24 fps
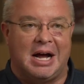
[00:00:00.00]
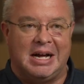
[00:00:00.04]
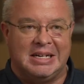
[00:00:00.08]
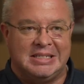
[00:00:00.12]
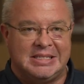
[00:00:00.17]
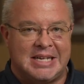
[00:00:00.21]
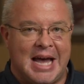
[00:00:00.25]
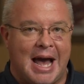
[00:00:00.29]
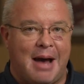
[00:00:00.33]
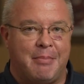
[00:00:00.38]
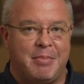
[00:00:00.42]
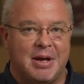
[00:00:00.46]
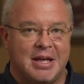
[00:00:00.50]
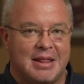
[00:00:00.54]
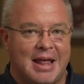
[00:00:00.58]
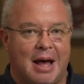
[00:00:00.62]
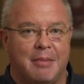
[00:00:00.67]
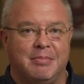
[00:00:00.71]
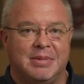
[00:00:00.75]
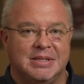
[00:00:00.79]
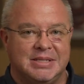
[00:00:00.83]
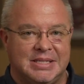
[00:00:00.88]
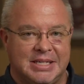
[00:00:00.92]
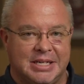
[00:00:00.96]
untapping
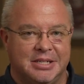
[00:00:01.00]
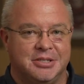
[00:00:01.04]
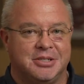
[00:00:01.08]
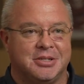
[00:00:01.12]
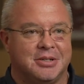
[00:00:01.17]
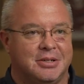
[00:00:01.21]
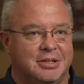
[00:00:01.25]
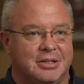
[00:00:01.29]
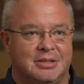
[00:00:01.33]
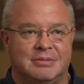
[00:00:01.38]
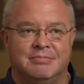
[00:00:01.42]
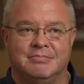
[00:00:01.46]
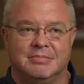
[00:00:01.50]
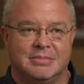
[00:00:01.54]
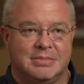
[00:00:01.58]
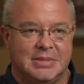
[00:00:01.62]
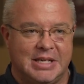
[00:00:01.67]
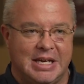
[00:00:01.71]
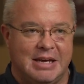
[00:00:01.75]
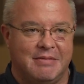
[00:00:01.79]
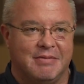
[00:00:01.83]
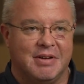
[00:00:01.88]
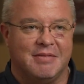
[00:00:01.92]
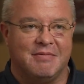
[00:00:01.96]
that potential
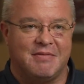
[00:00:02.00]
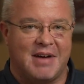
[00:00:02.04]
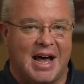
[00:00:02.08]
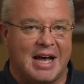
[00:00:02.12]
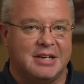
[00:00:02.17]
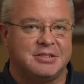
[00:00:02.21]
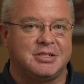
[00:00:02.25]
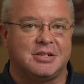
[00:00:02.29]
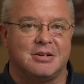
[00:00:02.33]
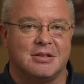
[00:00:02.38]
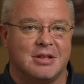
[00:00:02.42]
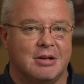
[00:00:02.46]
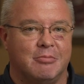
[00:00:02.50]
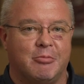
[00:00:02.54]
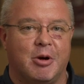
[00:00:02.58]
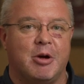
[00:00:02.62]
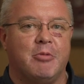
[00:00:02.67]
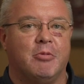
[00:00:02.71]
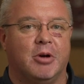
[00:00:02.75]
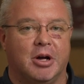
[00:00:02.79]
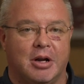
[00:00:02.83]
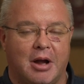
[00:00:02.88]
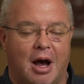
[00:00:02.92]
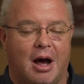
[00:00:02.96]
even faster than
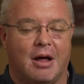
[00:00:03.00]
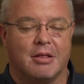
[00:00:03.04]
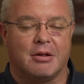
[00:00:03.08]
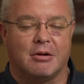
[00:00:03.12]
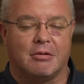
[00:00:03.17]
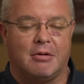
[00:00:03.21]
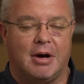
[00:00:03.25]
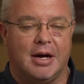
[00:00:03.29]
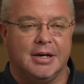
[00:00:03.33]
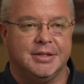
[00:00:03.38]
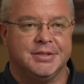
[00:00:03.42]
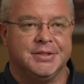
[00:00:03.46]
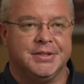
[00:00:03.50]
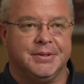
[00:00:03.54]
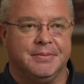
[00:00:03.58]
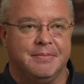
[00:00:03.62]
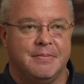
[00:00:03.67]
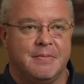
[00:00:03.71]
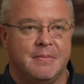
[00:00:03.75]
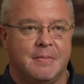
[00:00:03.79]
we would otherwise.